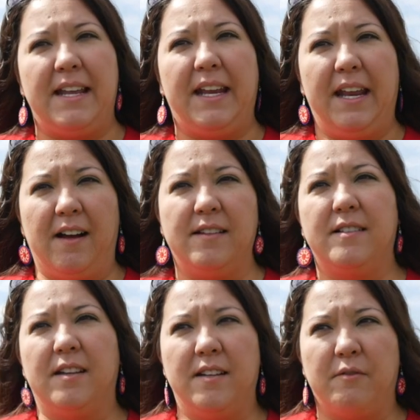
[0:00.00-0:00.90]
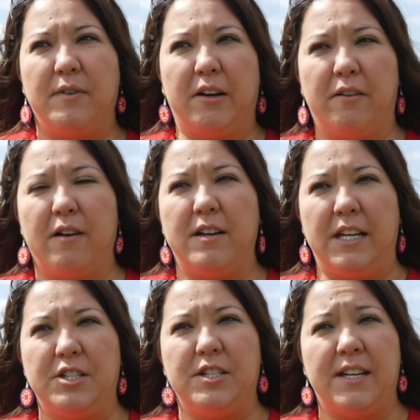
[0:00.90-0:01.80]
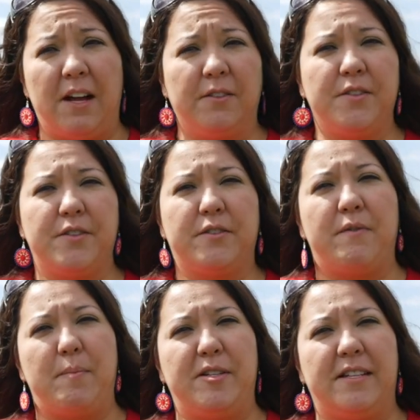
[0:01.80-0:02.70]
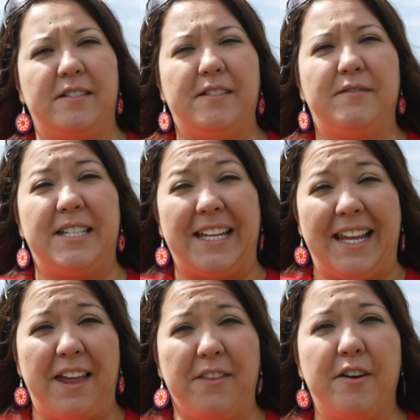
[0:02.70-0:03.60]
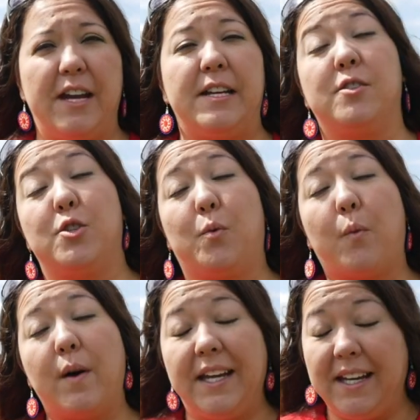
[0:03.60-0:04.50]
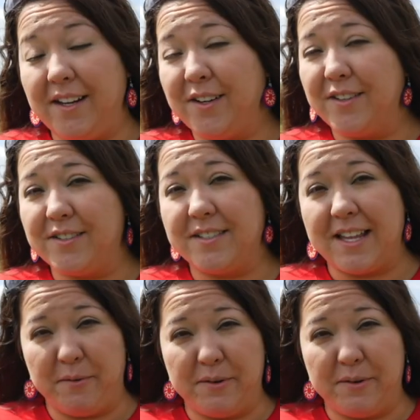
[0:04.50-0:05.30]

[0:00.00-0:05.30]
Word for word: Hiradza, and Arikara Nation elders and representatives together in 20 years that were